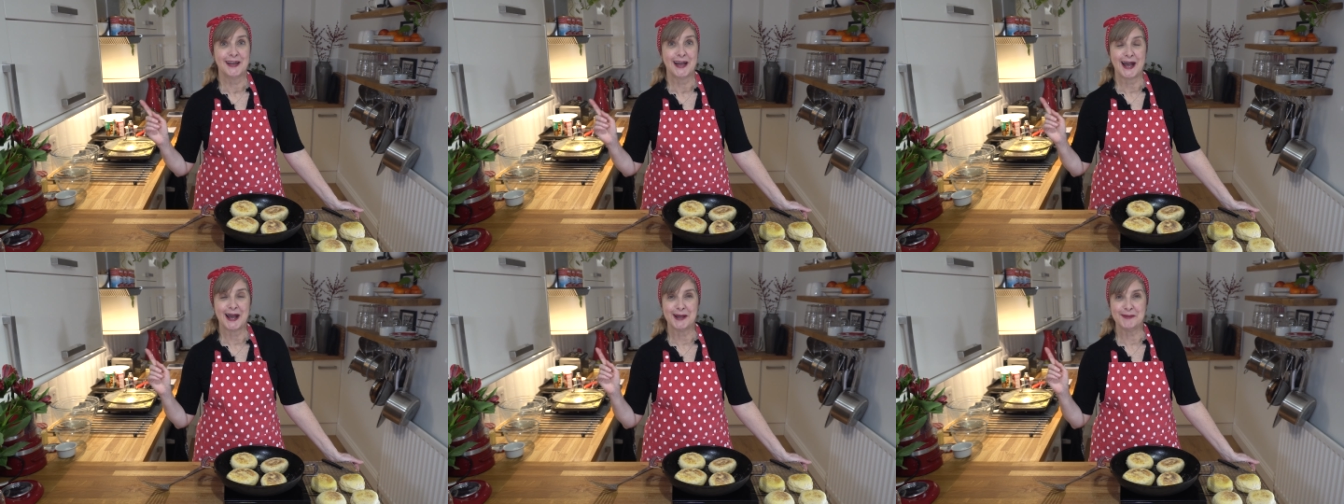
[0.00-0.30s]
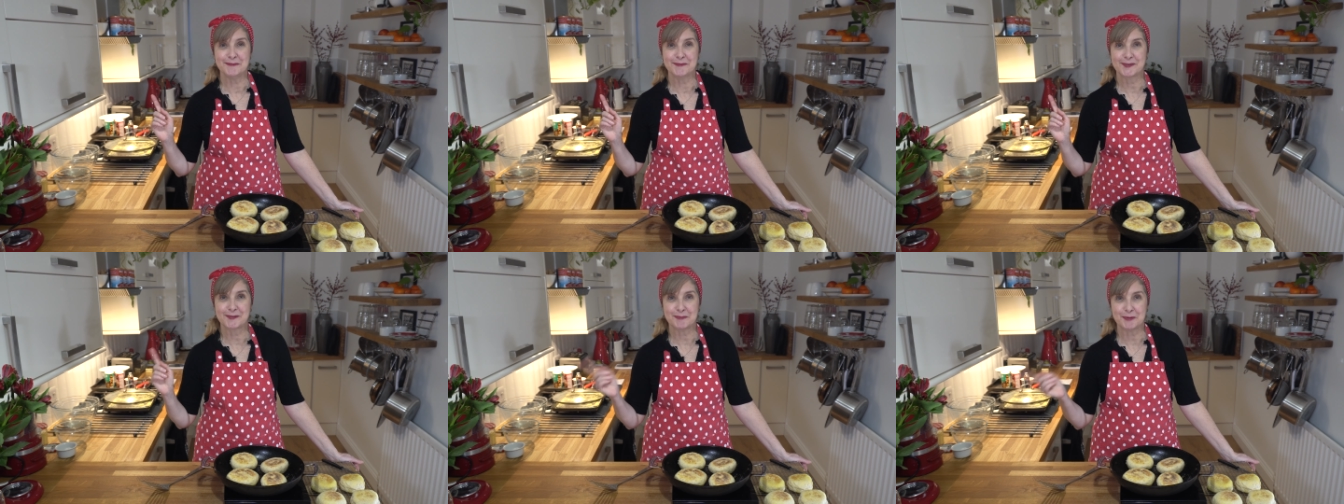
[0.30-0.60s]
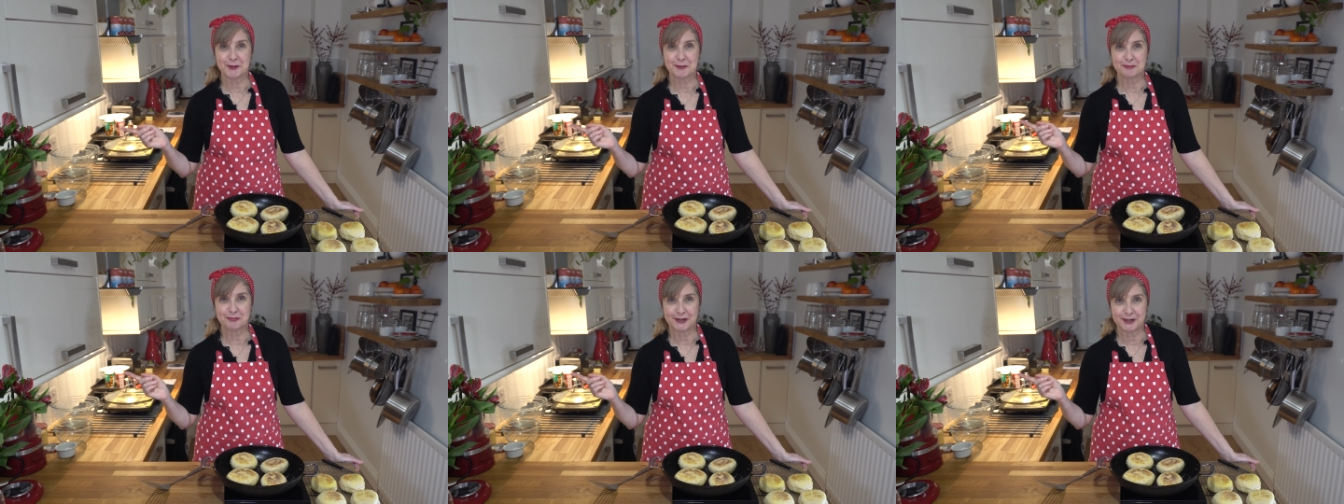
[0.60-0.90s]
um,
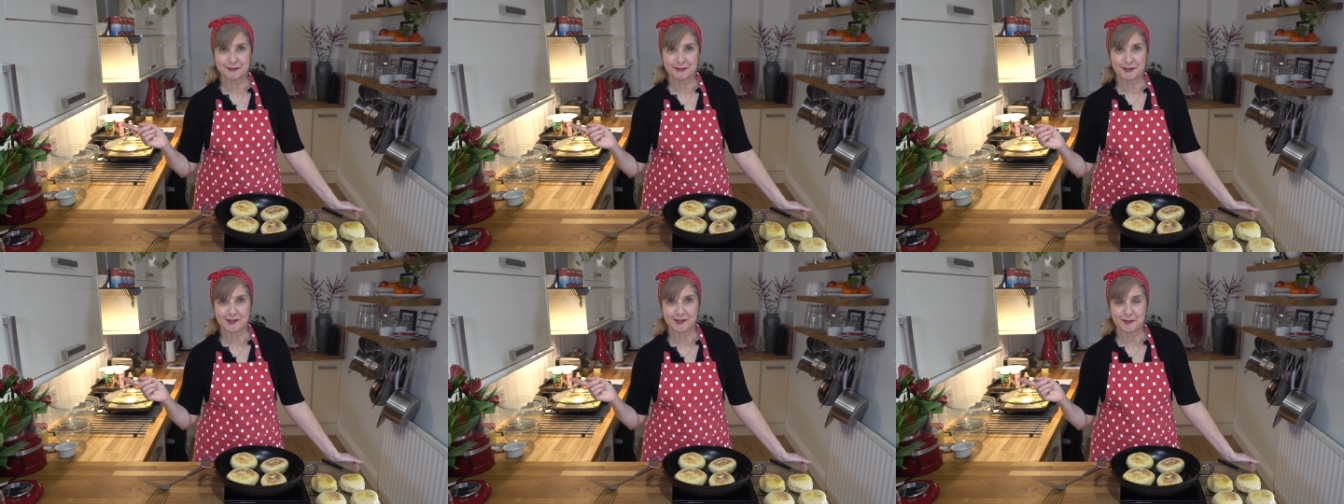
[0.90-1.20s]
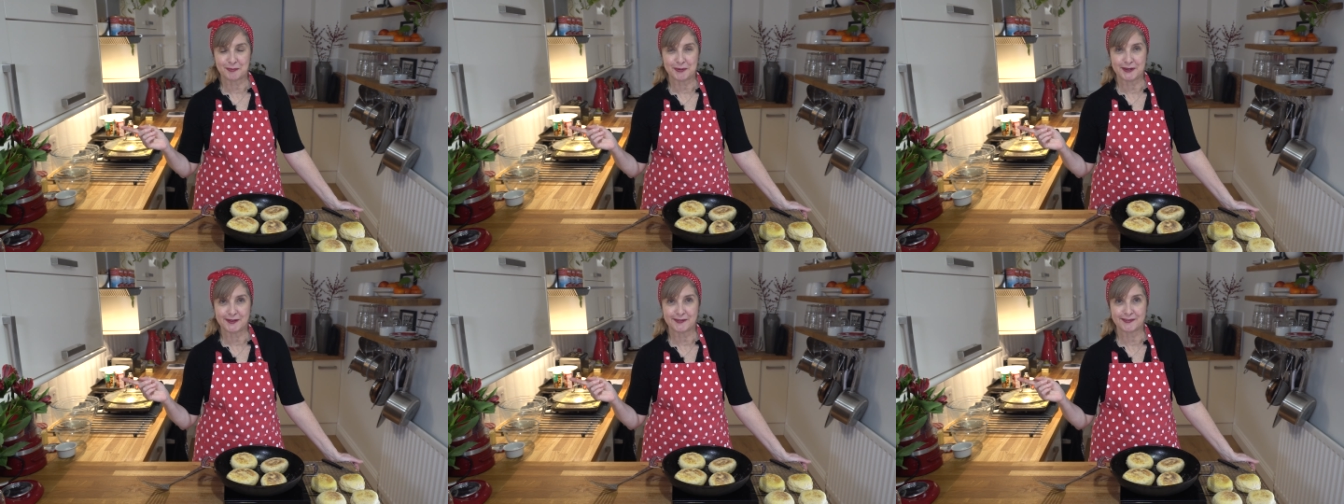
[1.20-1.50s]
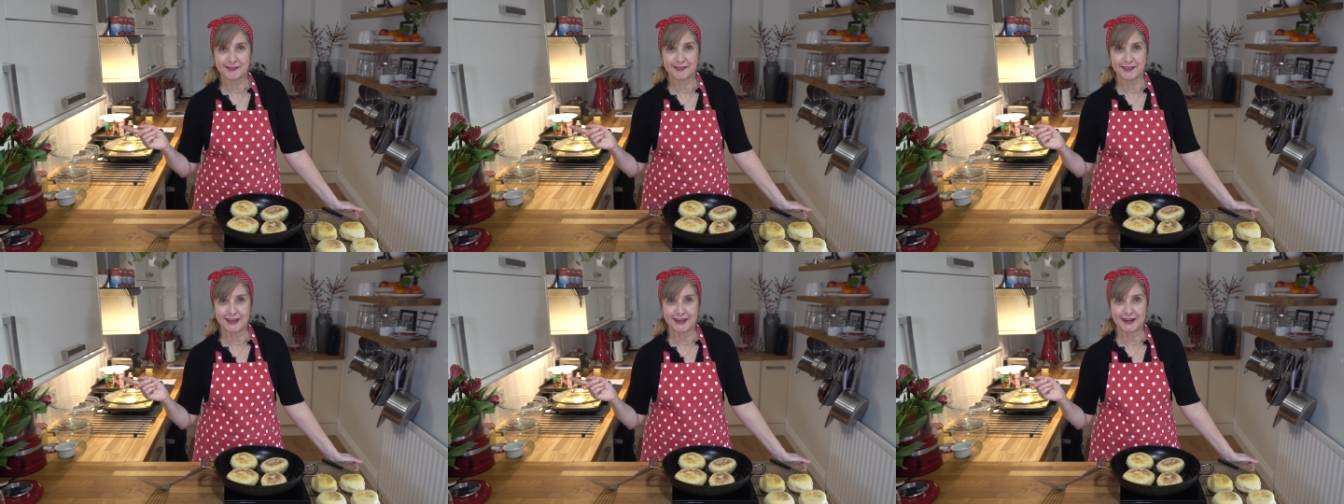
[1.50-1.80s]
spelt bread
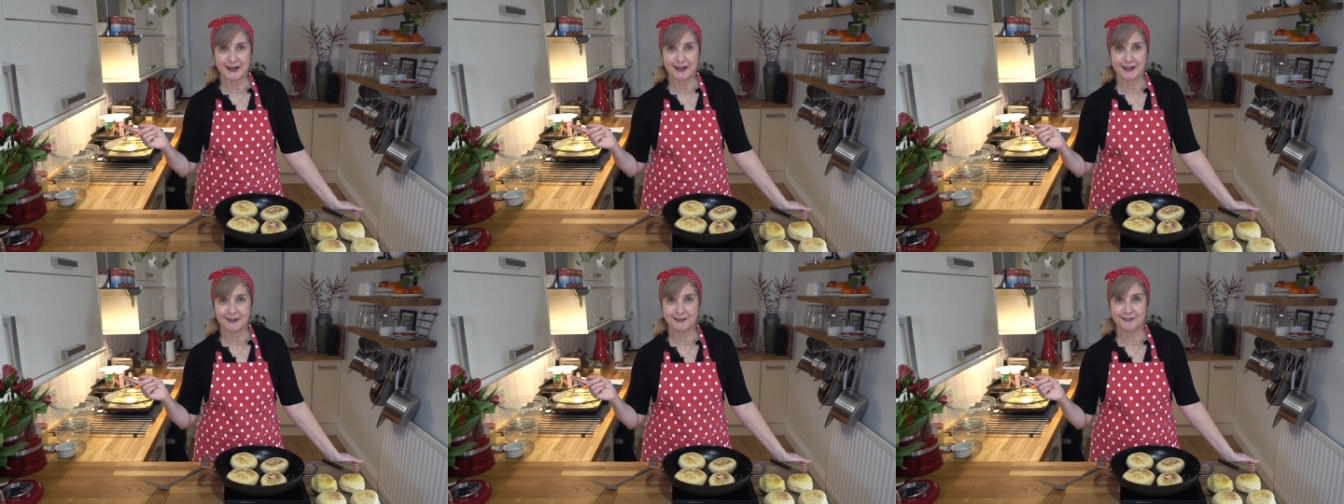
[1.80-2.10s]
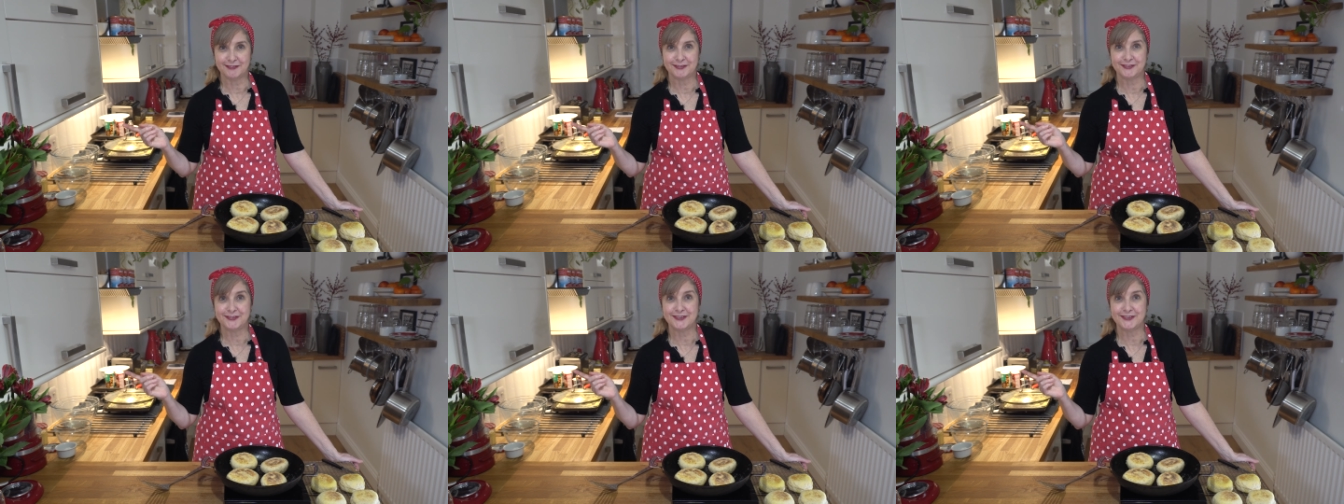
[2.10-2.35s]
recipes that I've